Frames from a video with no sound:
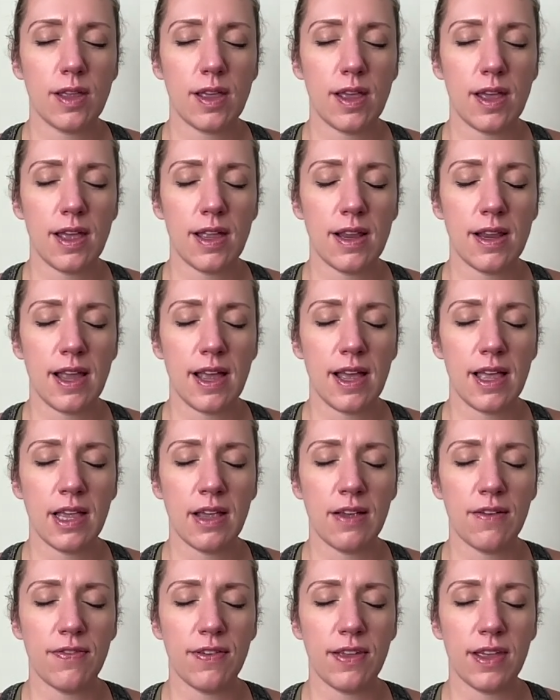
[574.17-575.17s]

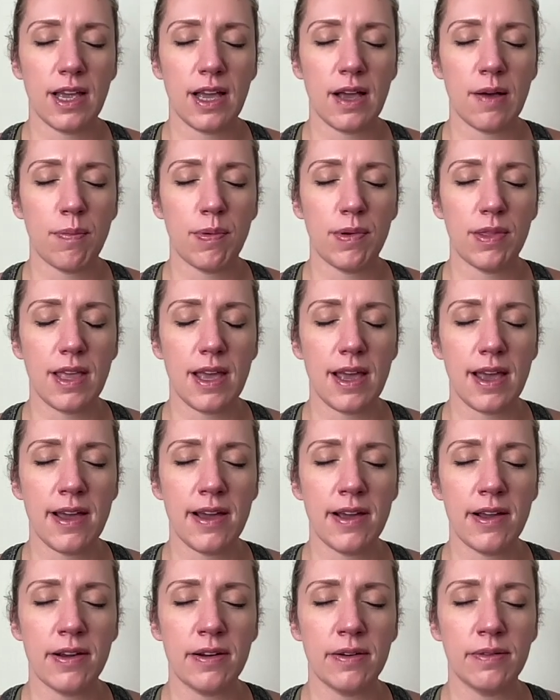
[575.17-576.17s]
Inhaling, filling up with
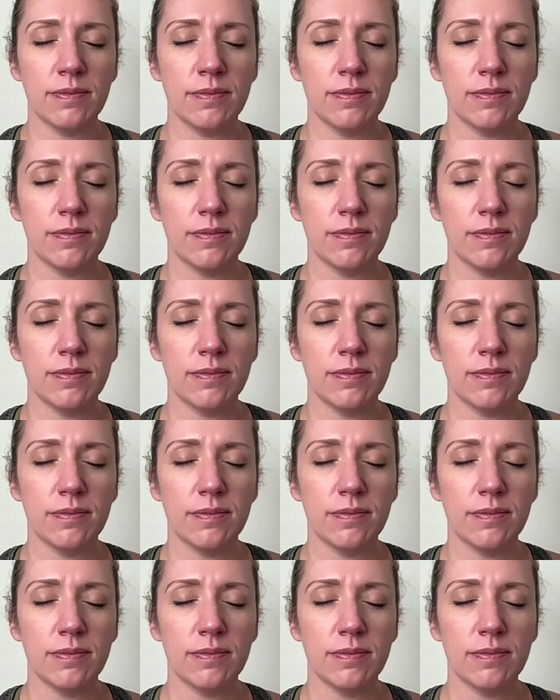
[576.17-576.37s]
air.